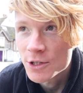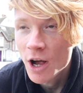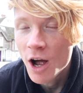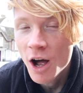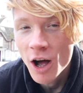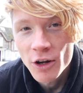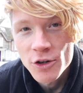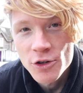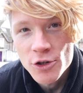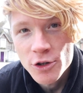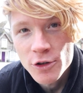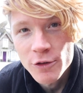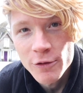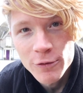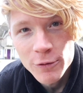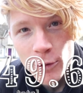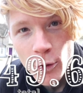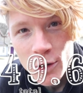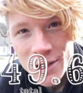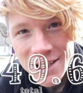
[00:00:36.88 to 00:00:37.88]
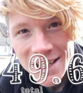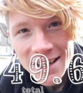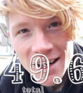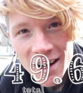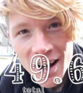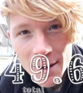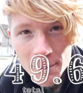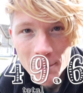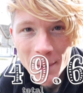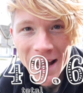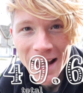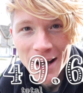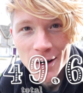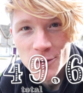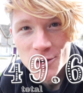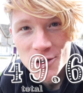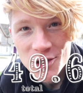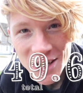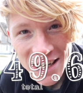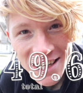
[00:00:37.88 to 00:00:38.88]
and just how rewarding
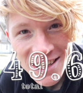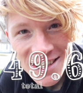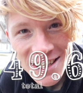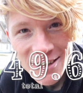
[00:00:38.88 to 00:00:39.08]
it is.